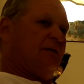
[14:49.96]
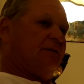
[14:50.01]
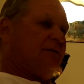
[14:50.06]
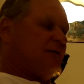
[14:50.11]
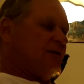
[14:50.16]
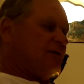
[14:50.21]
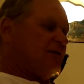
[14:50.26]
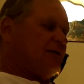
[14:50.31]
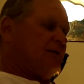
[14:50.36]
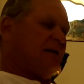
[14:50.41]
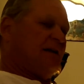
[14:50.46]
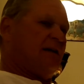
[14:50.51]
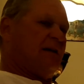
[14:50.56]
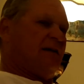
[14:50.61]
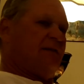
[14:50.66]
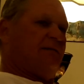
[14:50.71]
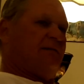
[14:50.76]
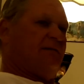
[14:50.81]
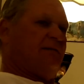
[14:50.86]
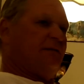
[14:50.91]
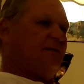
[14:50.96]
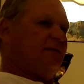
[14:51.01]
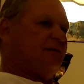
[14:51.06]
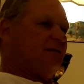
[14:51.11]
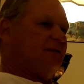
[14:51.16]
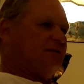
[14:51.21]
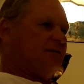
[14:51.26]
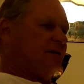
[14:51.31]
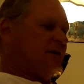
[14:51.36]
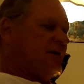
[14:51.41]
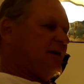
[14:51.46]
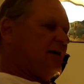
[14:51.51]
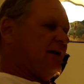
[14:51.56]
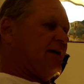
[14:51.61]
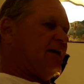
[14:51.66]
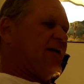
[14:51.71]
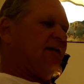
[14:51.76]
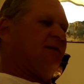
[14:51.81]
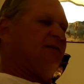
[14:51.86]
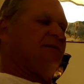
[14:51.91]
It just heat. It just a
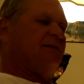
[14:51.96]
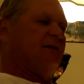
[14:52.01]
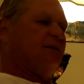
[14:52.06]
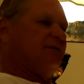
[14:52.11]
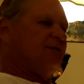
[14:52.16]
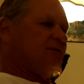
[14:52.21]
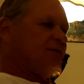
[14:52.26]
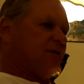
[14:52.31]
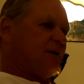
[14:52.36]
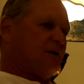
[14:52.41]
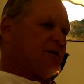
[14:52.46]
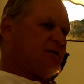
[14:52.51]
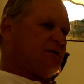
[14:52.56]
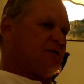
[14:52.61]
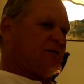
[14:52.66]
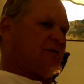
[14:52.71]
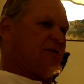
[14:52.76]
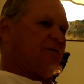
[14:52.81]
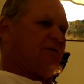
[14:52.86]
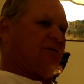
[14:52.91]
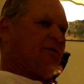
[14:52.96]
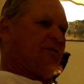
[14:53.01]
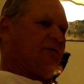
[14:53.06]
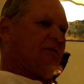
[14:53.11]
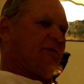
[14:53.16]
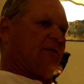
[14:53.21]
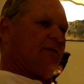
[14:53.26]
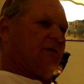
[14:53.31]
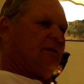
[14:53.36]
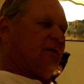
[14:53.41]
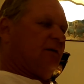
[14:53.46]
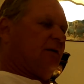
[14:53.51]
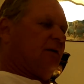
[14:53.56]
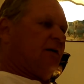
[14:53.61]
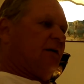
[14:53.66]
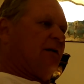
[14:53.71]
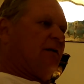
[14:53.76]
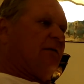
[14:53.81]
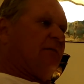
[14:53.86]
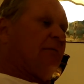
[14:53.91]
heating sensation.
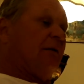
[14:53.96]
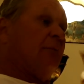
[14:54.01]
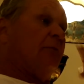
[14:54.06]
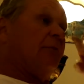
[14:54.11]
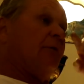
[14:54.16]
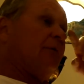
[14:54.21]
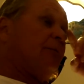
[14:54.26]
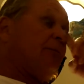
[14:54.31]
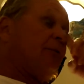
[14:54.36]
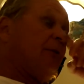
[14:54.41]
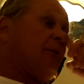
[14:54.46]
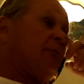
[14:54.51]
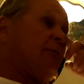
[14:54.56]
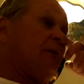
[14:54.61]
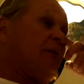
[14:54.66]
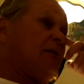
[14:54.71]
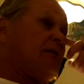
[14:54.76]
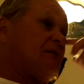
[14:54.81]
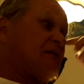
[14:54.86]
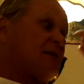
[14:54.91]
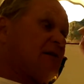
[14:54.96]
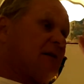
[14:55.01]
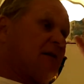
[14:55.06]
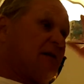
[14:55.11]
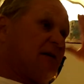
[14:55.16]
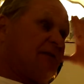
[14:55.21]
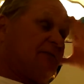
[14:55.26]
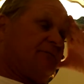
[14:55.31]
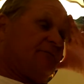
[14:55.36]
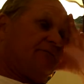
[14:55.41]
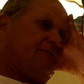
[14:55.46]
And I remember it putting me to sleep.